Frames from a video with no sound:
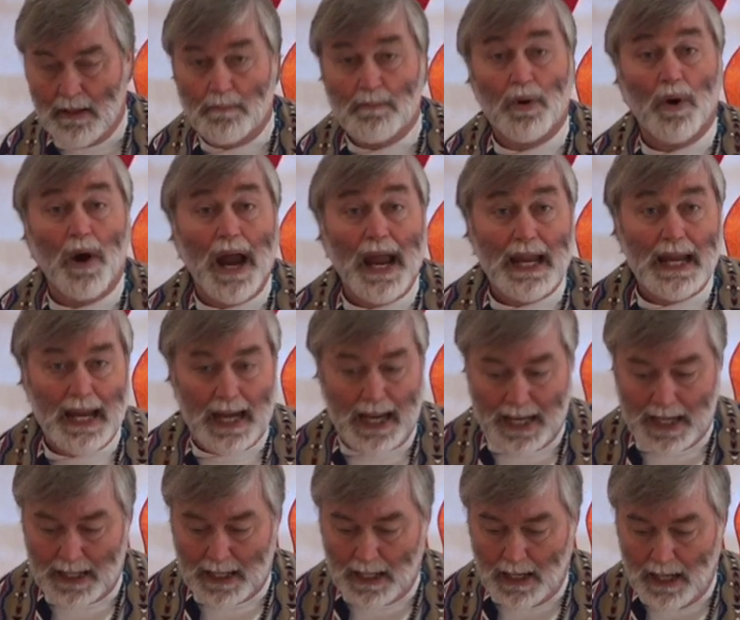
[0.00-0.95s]

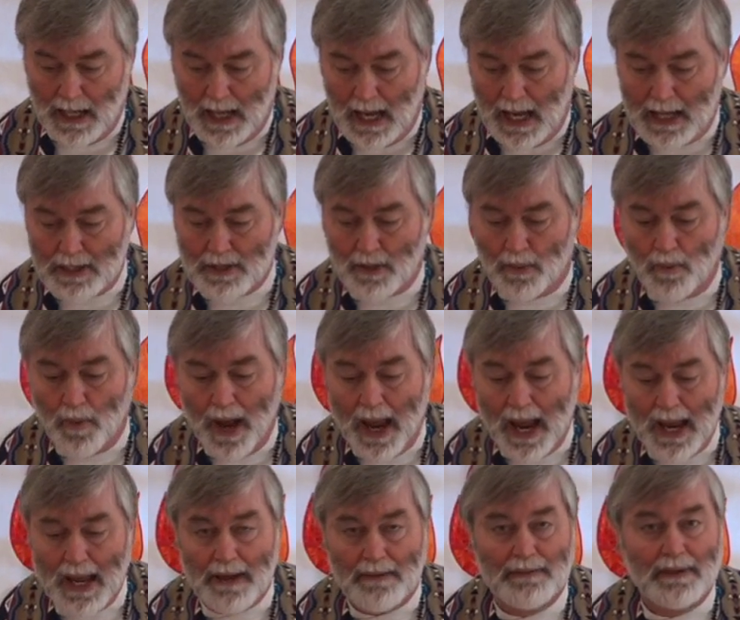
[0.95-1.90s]
praying as a
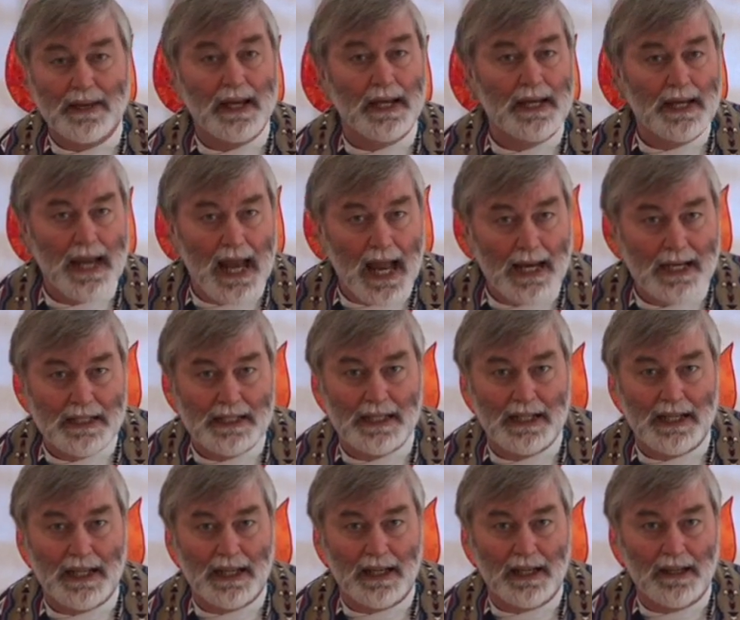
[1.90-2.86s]
way of
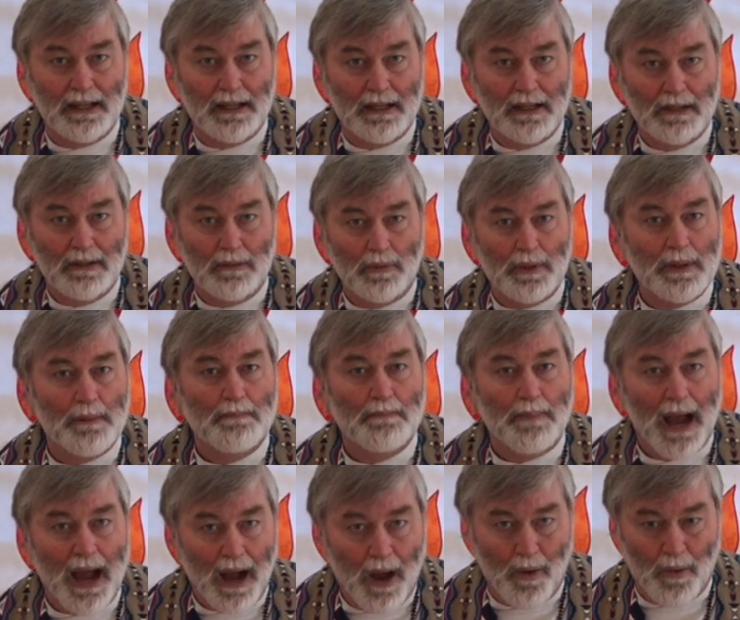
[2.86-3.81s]
connecting with a
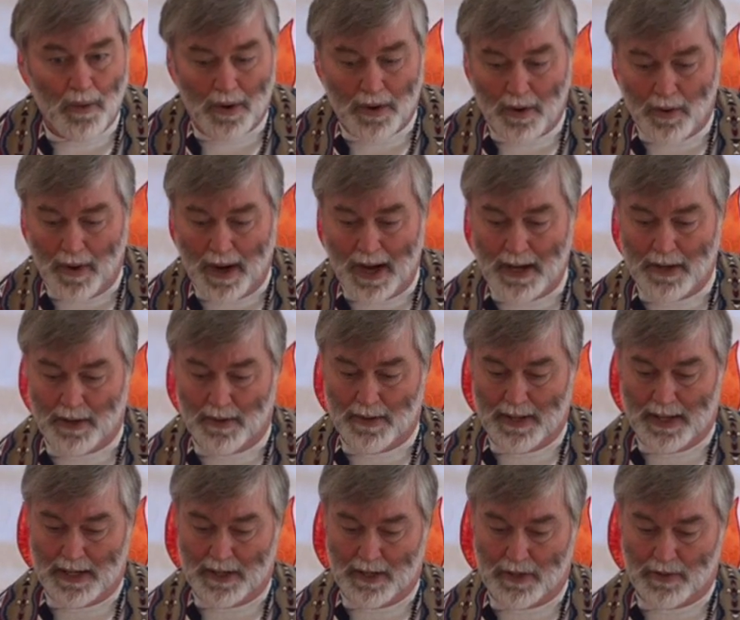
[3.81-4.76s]
power greater
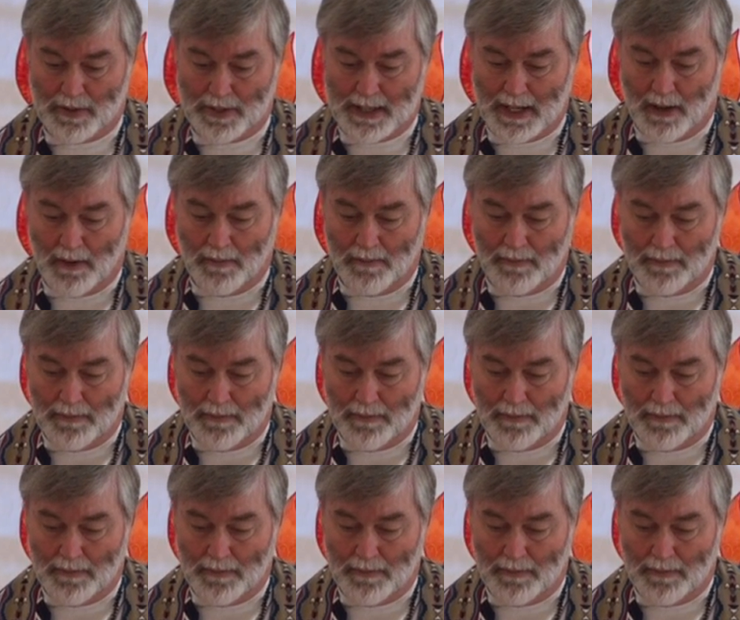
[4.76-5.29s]
than yourself,